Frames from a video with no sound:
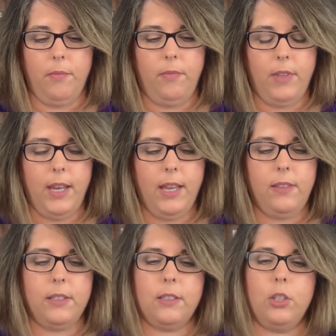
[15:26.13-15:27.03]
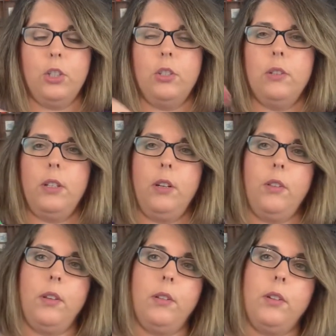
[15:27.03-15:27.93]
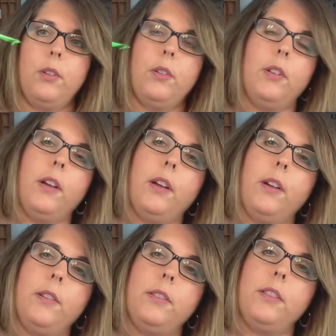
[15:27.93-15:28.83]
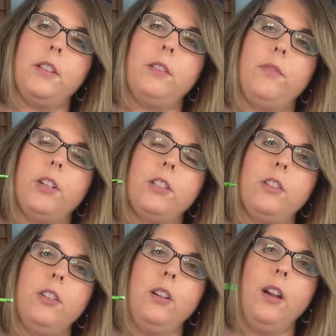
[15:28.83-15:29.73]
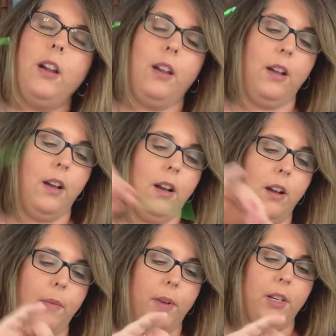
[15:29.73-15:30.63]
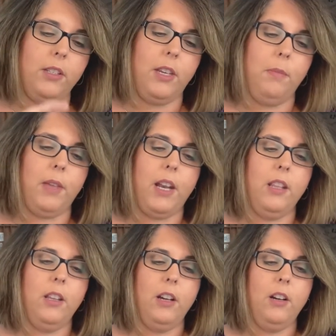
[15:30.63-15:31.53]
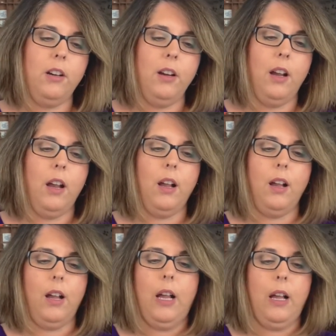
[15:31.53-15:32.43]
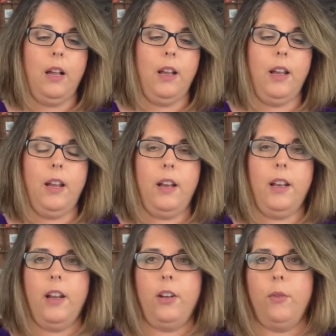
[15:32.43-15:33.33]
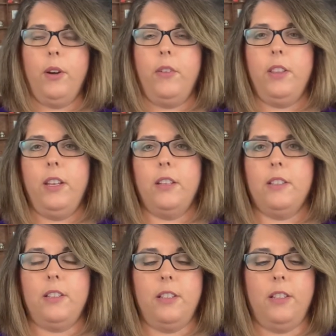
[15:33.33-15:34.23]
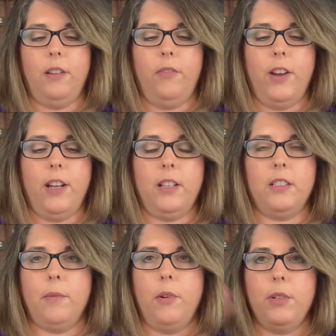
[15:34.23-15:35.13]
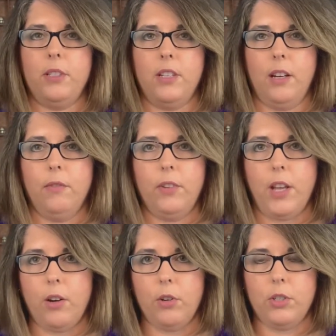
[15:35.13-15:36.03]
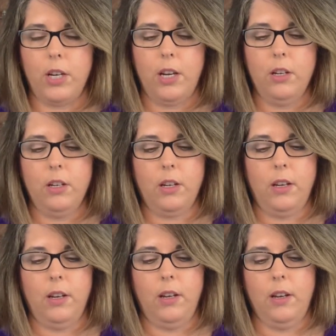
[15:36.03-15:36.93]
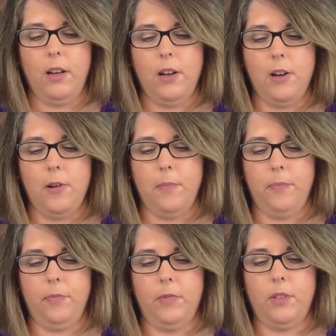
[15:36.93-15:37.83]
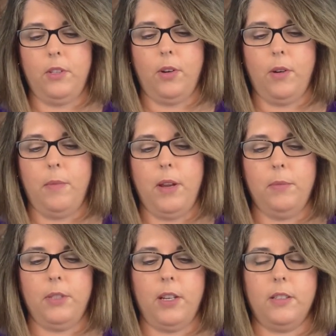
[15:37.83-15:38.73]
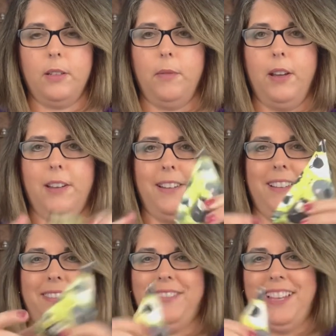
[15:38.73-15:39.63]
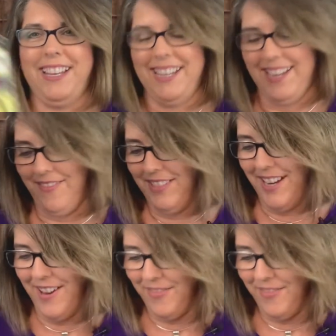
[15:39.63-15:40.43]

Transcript: they have these little, you know, the little stitch fixer. And I just keep that in there. Now I know where everything is. It's easy to find because I'm always digging for that crochet hook. So I'm now obsessed. I'm like, have to have